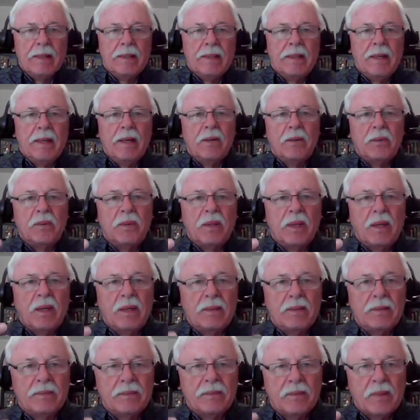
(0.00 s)
Now,
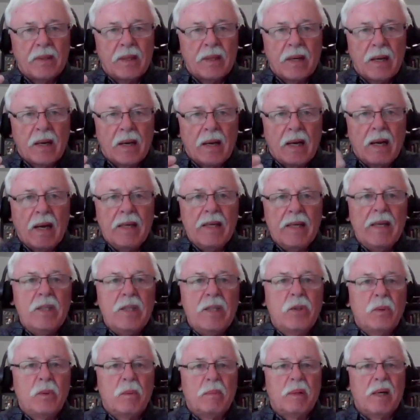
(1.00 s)
I
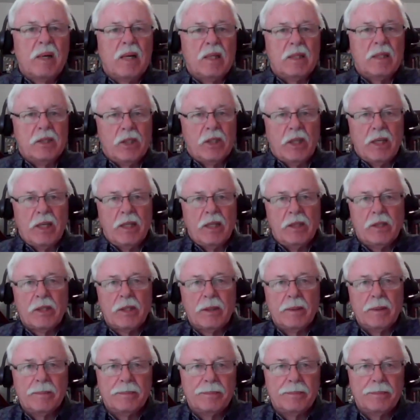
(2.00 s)
need to apologize.